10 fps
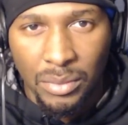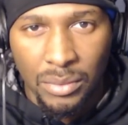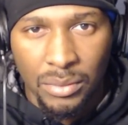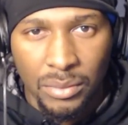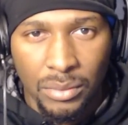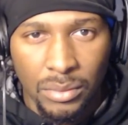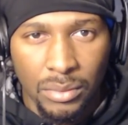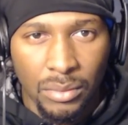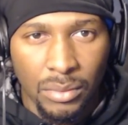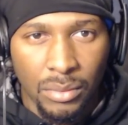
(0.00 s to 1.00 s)

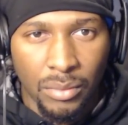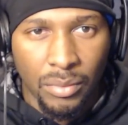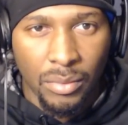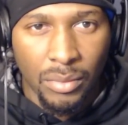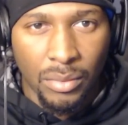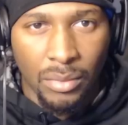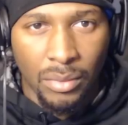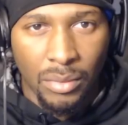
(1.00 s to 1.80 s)
[no speech]